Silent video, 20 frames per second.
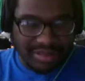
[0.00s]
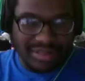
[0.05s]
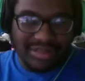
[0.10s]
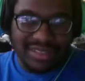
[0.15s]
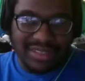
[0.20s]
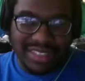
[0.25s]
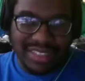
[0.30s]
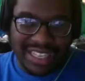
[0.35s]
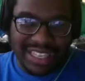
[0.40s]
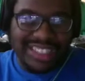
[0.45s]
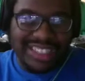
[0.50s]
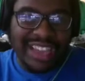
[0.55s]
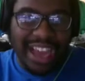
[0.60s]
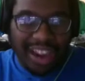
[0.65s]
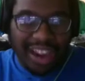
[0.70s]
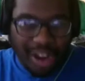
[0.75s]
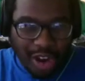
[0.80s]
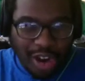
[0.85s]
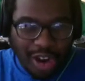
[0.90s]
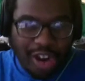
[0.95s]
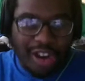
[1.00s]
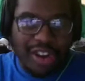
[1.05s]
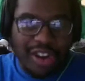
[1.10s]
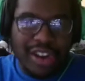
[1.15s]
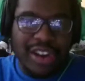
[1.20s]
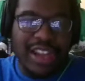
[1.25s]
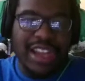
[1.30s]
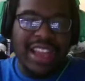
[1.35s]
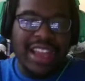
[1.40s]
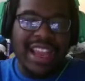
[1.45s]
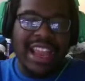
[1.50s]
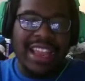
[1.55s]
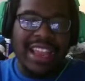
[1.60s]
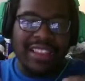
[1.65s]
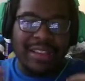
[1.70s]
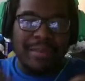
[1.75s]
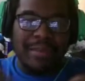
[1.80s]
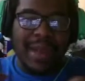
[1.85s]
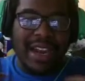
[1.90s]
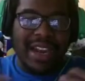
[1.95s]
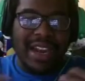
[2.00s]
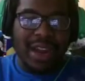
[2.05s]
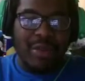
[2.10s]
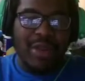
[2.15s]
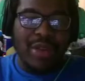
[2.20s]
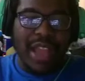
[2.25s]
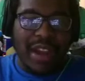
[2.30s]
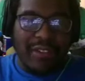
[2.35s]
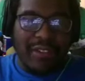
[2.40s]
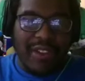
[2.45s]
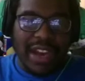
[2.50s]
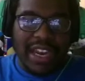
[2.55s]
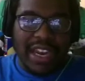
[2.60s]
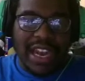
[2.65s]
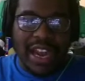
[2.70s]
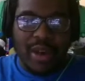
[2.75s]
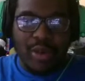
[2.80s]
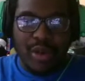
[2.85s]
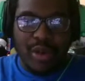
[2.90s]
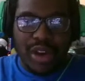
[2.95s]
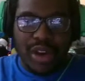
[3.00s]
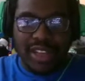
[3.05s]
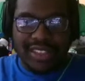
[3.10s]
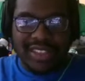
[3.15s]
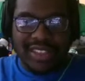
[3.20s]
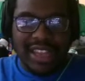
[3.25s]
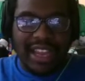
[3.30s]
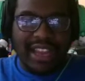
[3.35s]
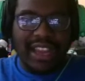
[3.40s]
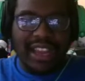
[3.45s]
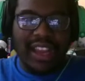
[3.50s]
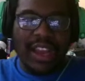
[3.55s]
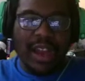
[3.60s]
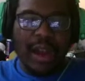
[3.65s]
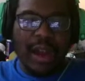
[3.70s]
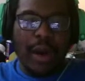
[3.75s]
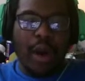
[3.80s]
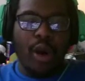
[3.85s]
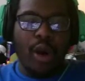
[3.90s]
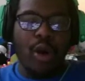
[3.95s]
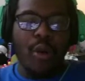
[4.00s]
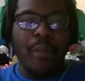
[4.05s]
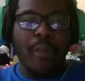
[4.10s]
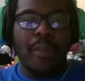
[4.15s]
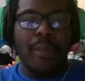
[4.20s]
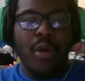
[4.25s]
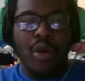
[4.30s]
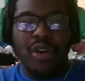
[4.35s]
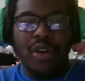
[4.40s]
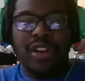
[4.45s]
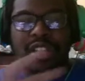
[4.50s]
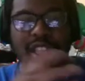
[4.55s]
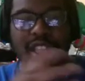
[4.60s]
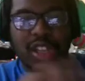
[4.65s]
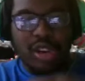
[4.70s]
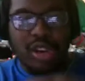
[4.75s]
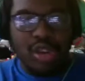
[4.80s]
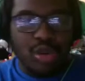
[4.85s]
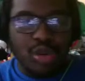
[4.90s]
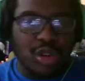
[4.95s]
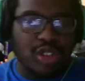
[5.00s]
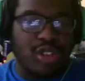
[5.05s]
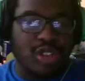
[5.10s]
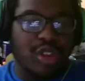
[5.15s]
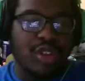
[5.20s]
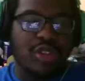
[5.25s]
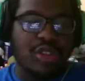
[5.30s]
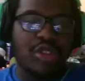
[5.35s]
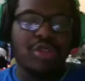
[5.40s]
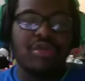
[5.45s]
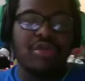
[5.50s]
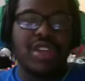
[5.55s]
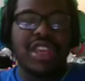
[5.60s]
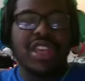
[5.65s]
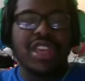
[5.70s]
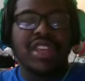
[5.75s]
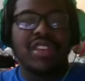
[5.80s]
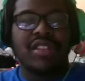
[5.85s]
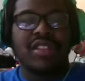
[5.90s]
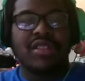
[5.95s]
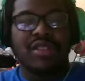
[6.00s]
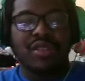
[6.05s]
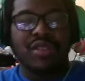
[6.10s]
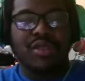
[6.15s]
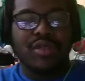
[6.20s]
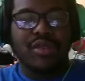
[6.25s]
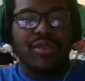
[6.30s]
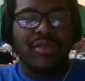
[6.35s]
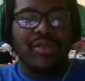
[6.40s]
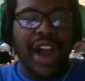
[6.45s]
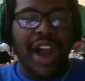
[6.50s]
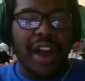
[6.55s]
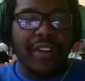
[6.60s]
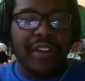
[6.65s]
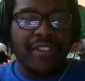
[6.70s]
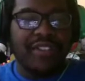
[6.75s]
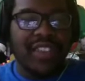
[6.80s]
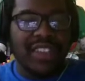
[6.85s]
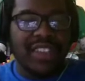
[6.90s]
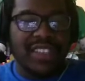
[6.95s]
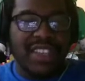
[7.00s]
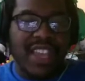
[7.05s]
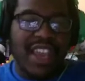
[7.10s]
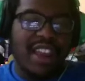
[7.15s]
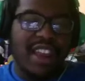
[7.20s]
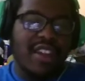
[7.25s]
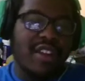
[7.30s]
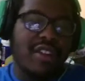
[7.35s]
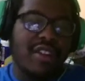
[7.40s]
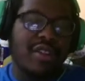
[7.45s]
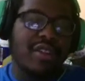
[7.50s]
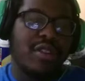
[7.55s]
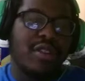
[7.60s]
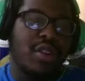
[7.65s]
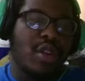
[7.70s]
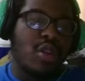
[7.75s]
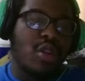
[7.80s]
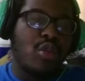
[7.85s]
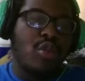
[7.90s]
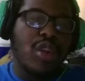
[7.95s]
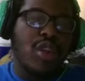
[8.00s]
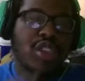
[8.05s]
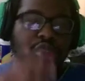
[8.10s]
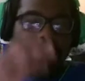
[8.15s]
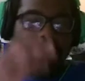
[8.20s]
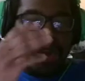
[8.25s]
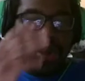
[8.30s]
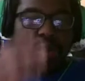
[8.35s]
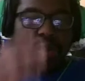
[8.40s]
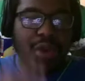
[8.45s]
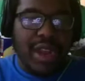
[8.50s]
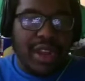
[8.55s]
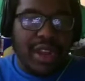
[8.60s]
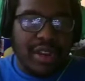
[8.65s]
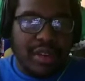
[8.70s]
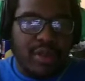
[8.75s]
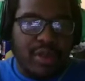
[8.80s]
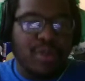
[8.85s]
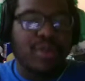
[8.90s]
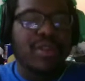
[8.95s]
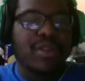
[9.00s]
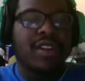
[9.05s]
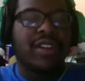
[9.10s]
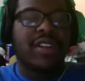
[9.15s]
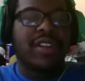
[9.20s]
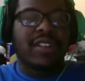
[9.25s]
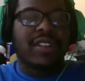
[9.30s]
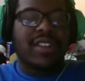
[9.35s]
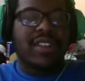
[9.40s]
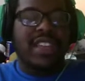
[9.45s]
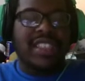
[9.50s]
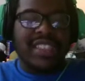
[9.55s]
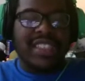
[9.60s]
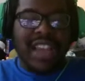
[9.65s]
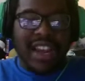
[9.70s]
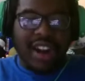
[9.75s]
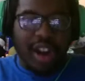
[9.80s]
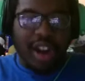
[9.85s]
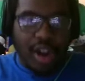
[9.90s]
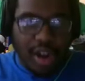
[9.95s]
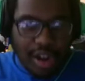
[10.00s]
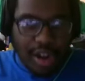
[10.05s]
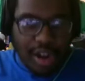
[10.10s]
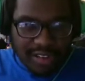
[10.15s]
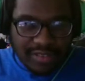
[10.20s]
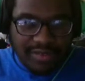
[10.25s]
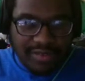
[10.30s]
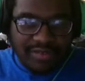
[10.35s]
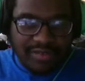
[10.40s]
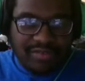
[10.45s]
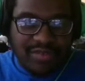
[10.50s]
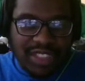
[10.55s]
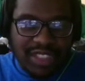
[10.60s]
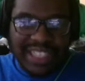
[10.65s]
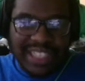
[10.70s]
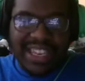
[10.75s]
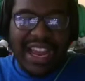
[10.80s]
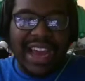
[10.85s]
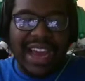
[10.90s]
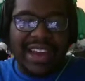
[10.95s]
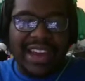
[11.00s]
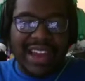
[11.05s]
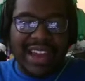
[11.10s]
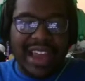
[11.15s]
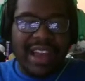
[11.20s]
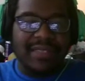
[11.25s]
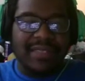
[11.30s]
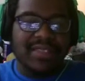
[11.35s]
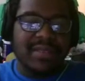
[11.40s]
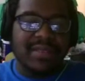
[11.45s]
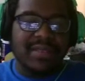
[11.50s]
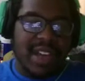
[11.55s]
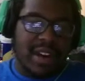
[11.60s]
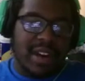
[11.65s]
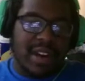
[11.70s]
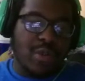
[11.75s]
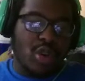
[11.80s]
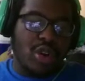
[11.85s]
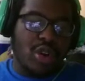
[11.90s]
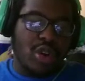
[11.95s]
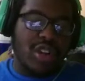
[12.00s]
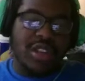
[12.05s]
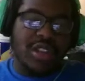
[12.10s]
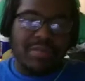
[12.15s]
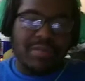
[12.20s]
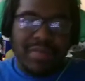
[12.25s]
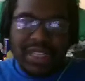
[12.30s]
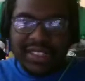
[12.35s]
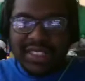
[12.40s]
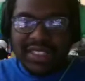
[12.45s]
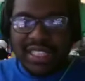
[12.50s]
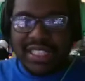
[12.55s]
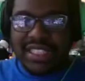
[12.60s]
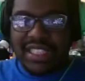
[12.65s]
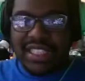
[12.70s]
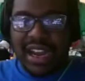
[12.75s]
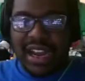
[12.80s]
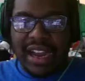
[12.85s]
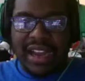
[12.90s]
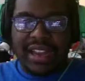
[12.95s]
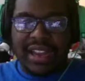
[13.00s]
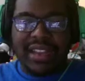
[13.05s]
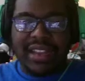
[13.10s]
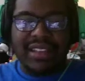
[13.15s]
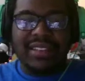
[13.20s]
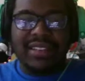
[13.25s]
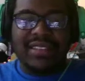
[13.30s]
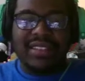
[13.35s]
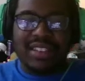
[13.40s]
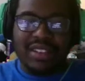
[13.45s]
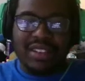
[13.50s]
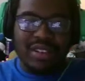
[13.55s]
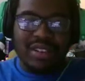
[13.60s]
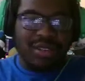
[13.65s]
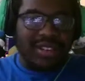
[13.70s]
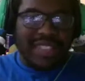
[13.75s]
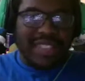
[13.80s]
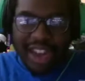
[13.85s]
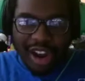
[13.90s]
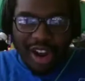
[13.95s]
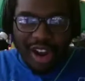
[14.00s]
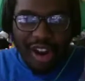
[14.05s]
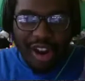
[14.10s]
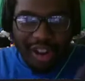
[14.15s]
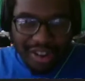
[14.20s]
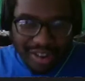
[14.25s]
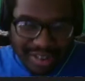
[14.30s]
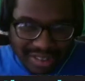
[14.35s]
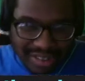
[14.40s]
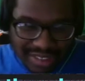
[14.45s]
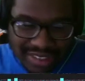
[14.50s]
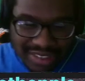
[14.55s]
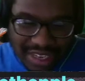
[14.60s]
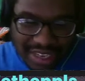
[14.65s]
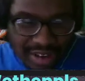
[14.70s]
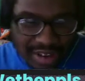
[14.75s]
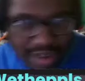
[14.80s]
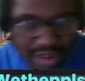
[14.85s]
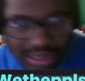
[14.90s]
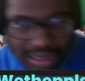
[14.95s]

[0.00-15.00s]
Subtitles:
that's kind of hard in the meta that we have right now, where it's like, oh, board clear you on turn 3, Valfeast here, Withering Whale. It's kind of hard to not have some kind of board clear. Mystic Shot, it's kind of hard. It's kind of hard.